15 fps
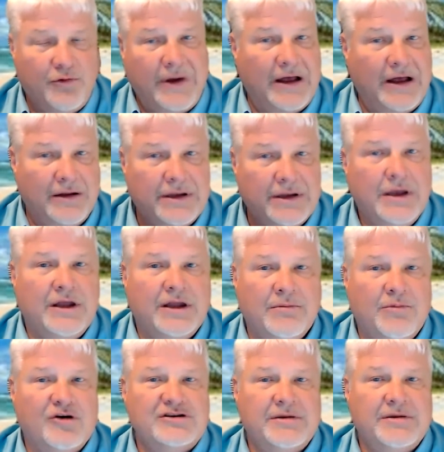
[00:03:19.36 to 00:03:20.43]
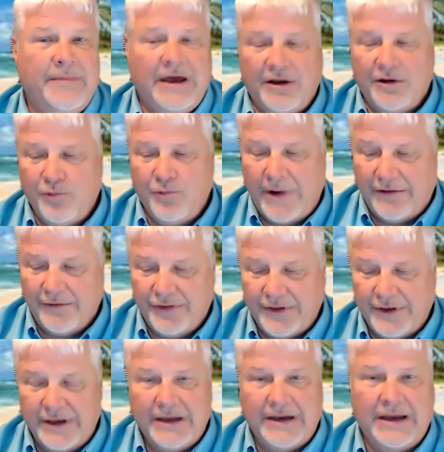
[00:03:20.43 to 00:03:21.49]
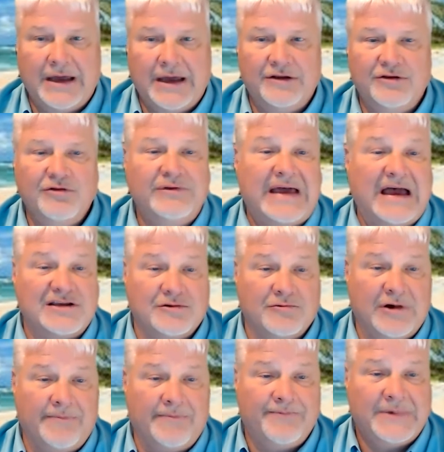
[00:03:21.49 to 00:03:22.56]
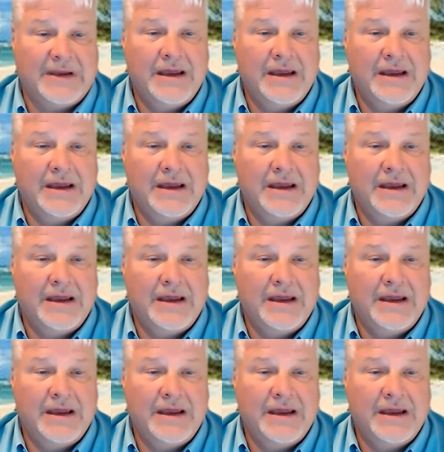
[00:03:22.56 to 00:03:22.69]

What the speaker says: held the most amount of wealth in 2001.